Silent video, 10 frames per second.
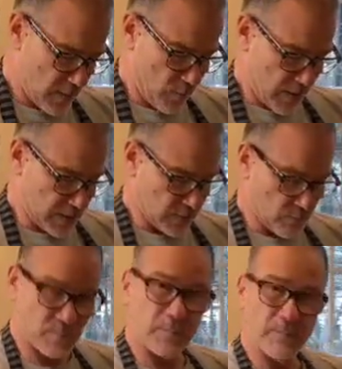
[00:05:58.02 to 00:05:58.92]
when you
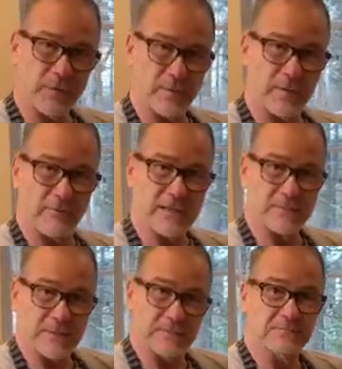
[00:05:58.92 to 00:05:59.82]
put them in a
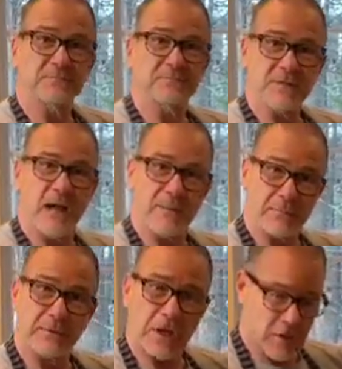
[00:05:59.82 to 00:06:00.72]
recipe,
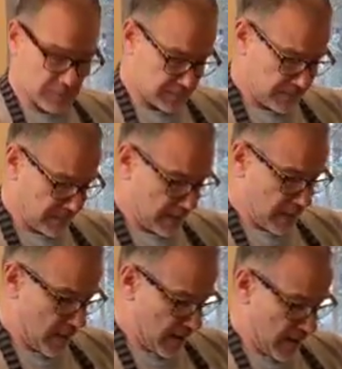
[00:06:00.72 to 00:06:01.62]
comment below.
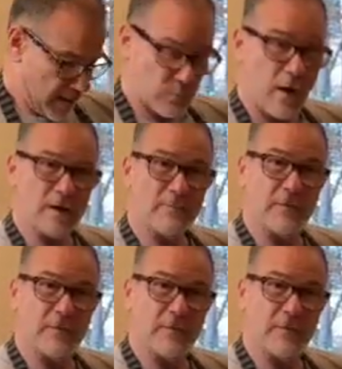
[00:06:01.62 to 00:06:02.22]
I welcome the